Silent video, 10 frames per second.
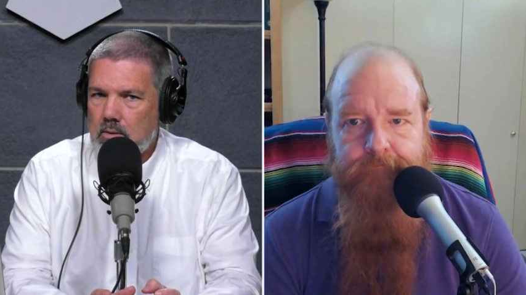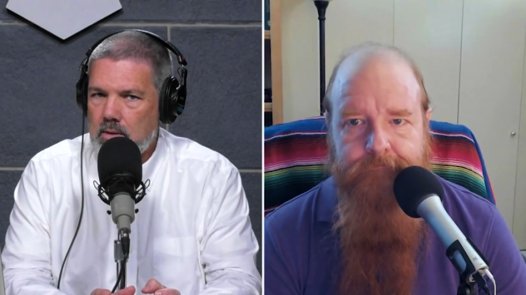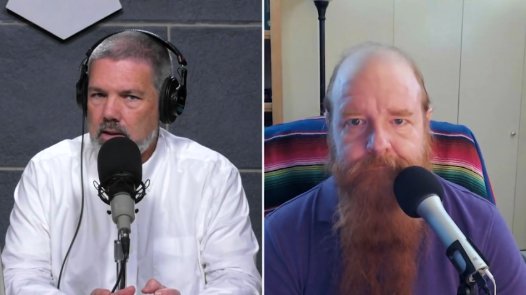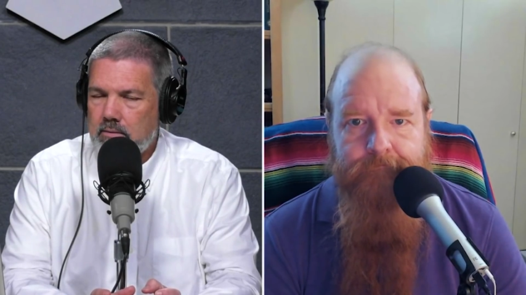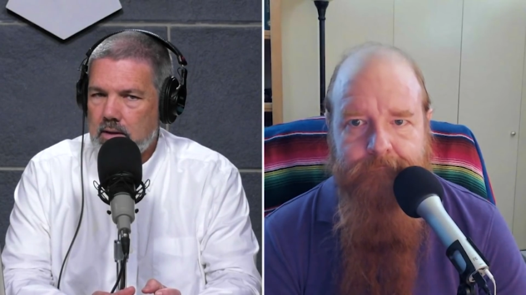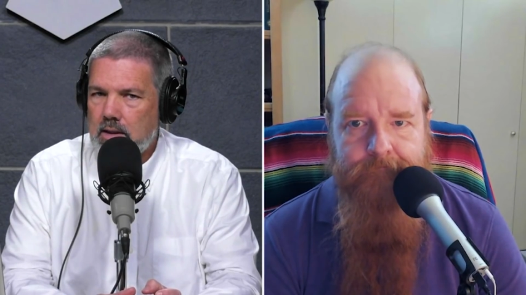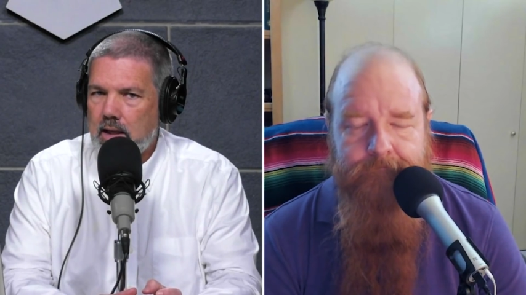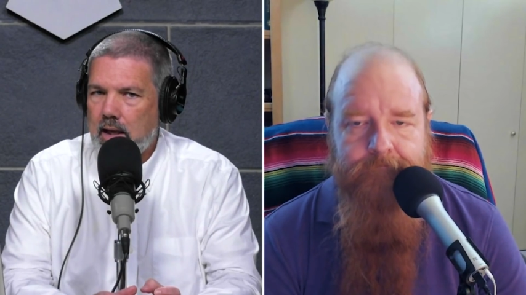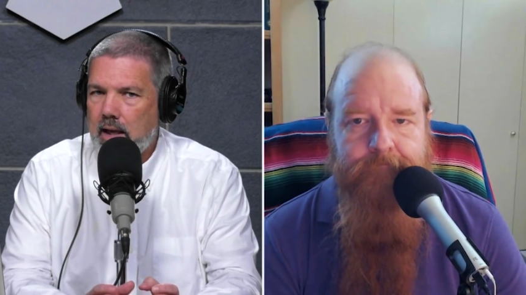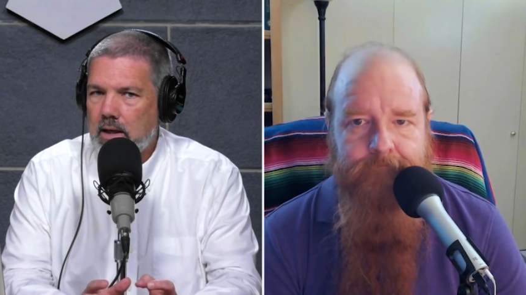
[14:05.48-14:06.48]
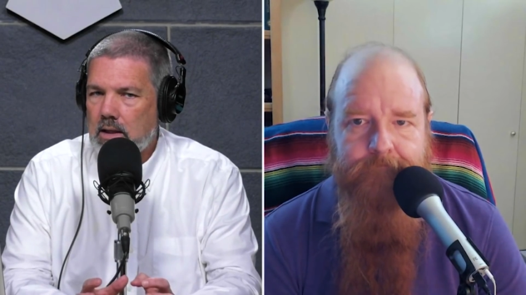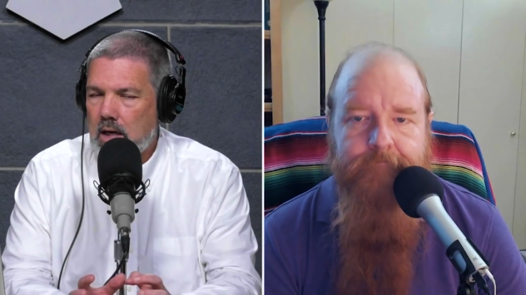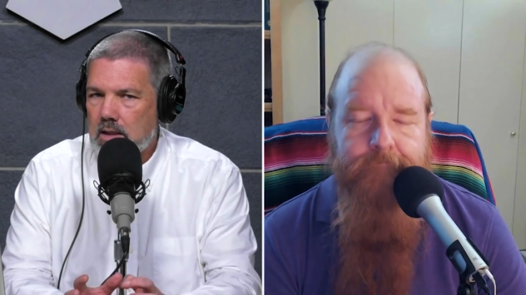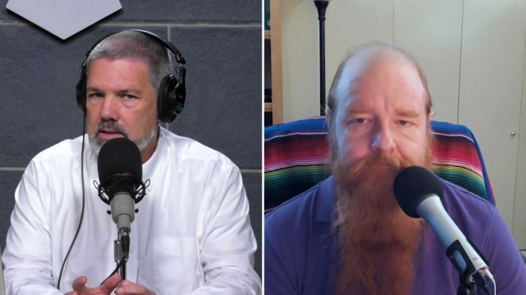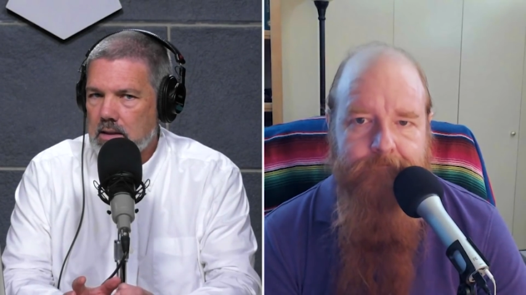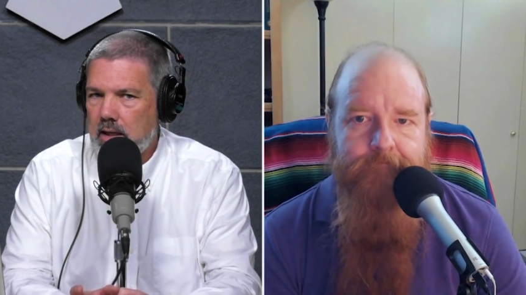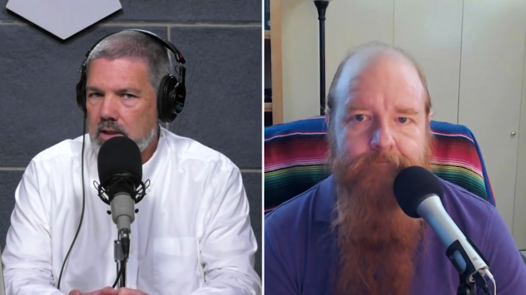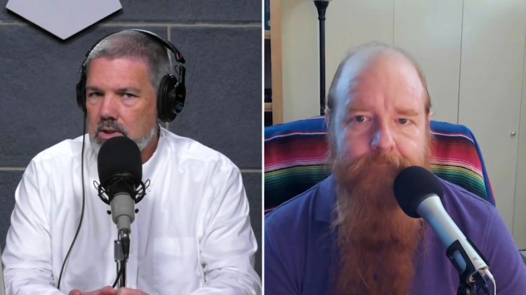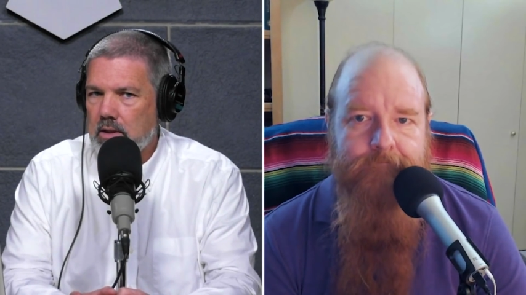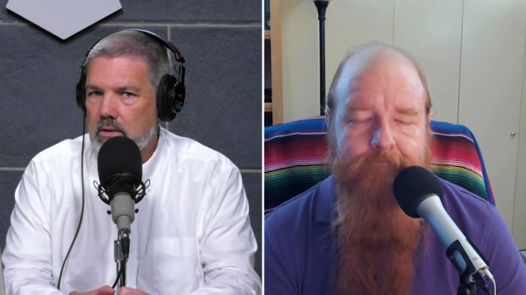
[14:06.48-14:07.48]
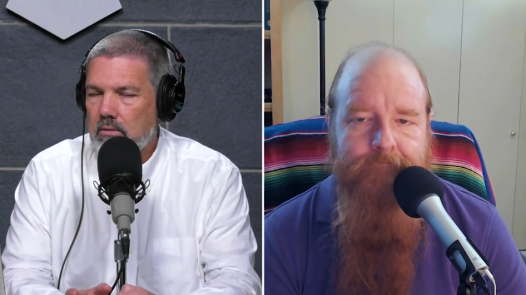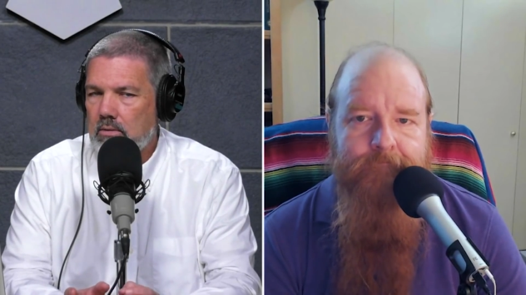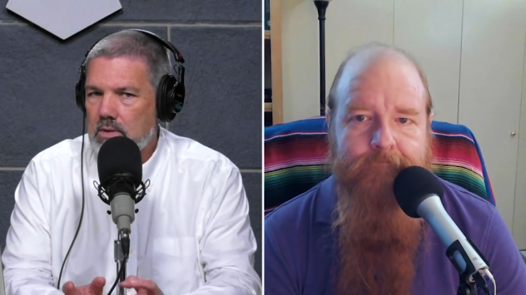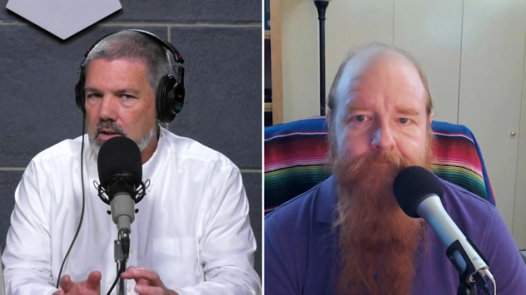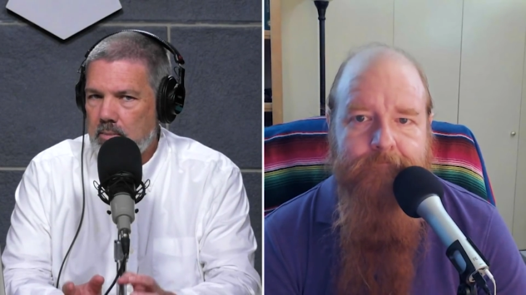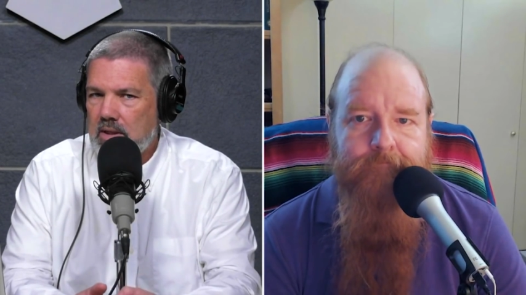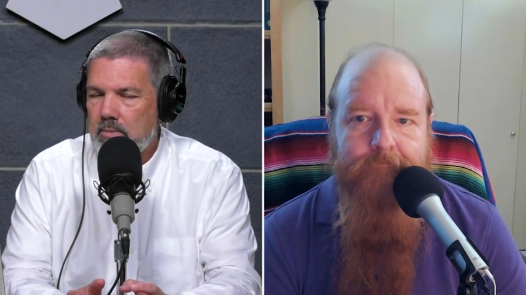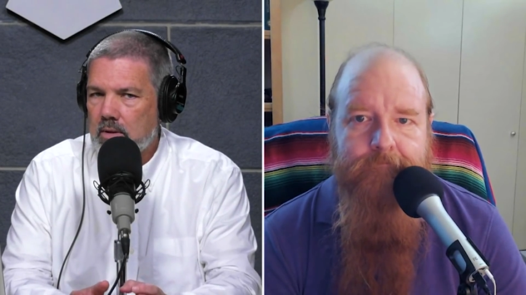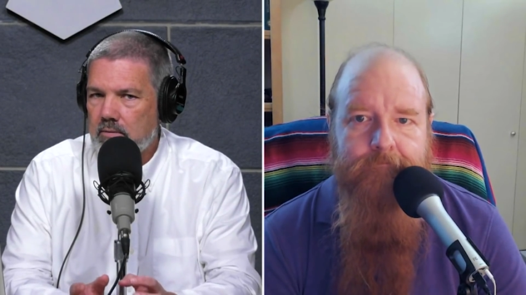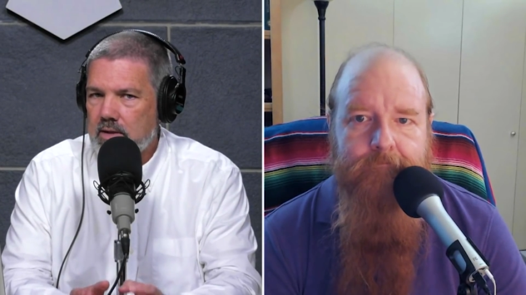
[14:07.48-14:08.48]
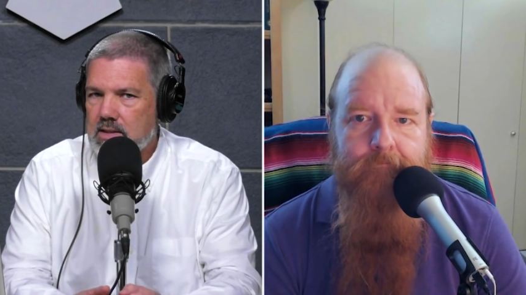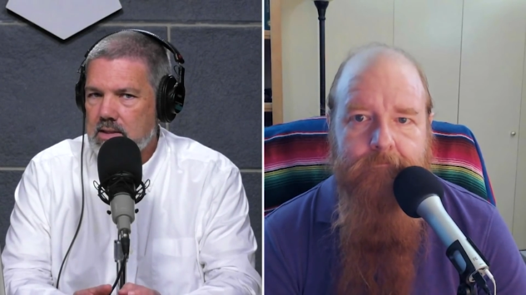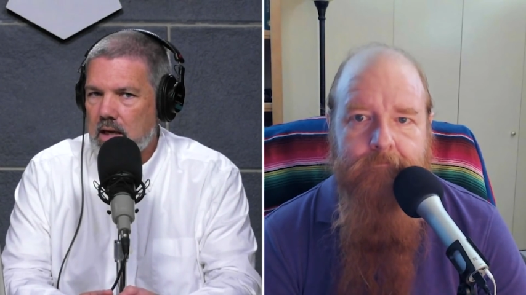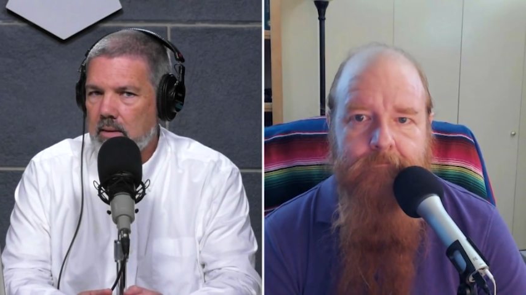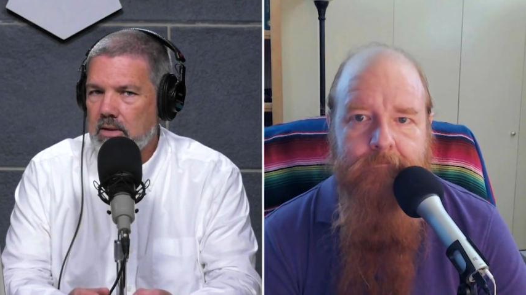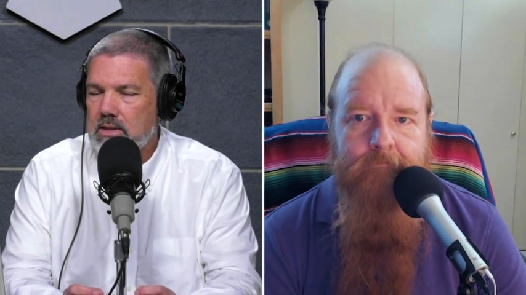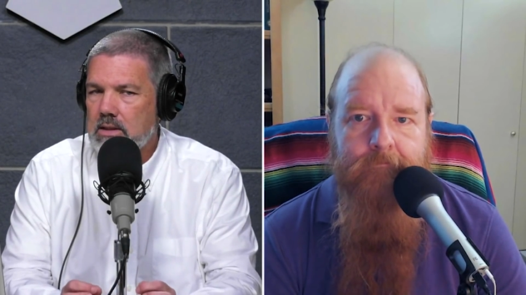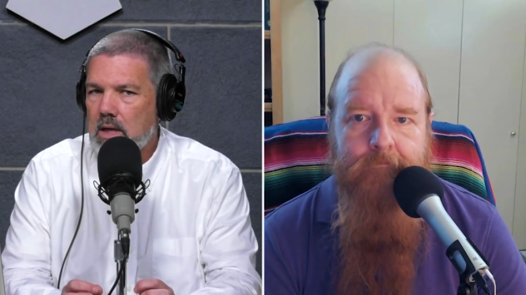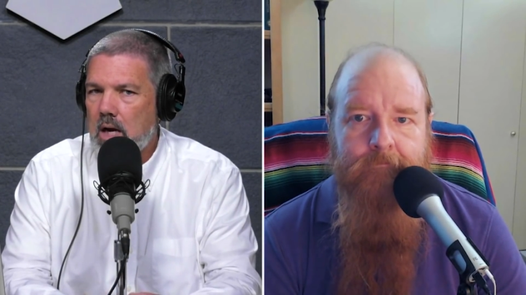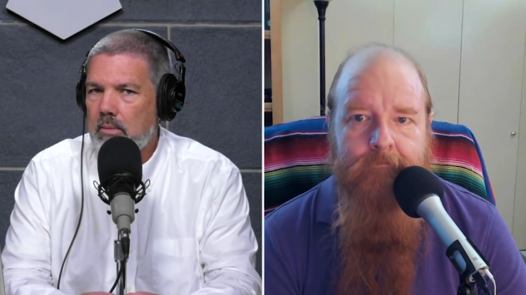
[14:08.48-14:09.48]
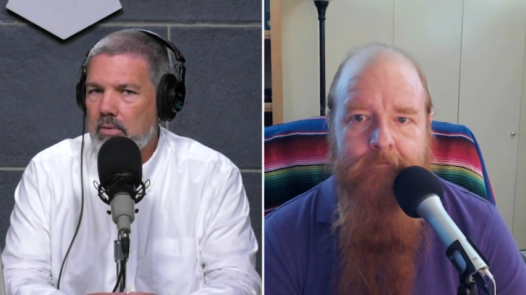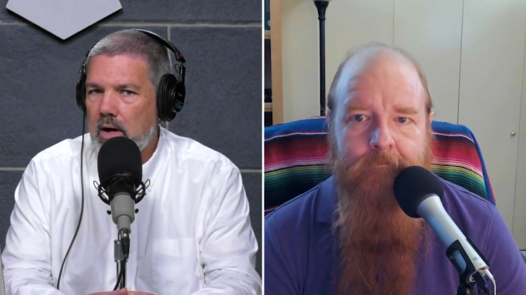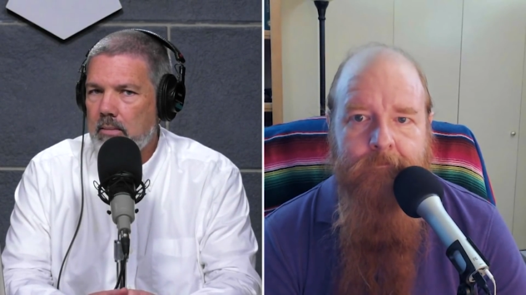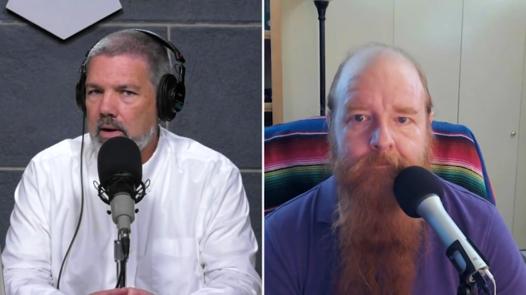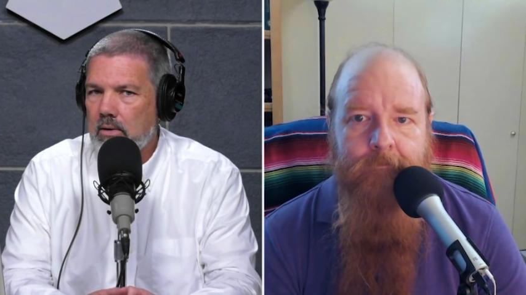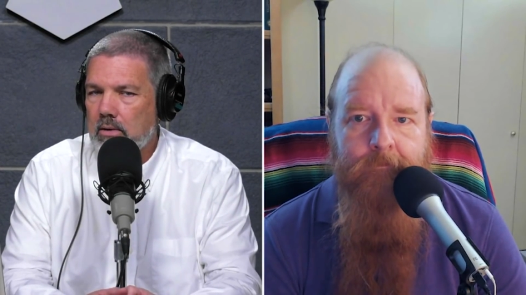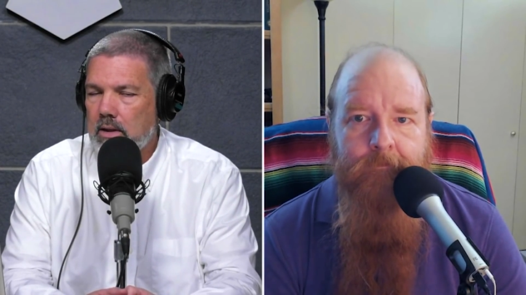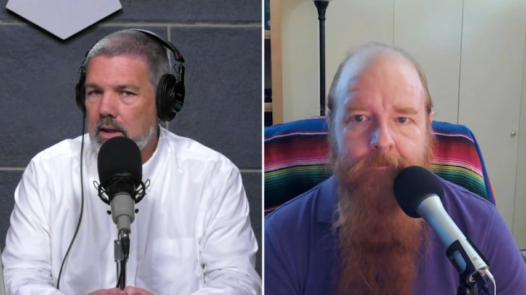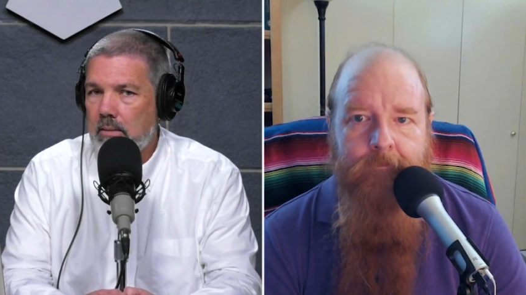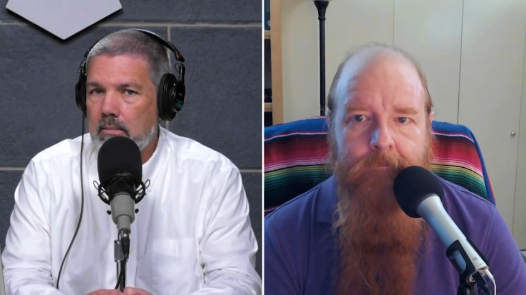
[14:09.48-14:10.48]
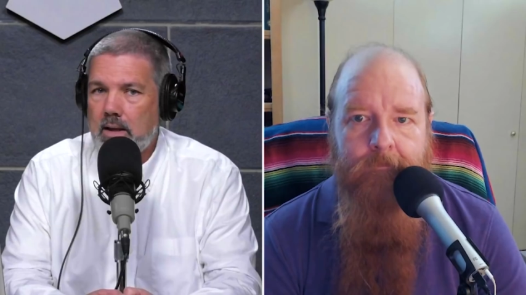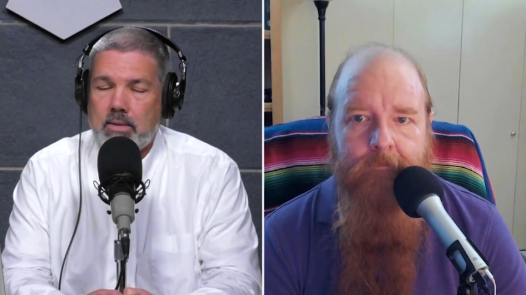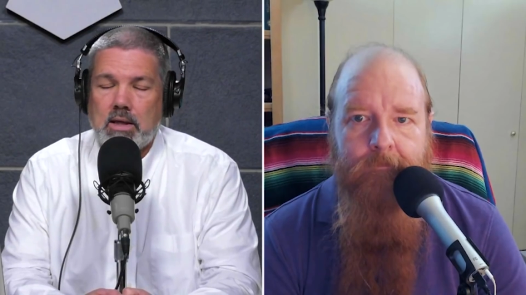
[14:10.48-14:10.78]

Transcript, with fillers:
Speaker 1: we live in, and consolation to the people of his time. He's not primarily, and maybe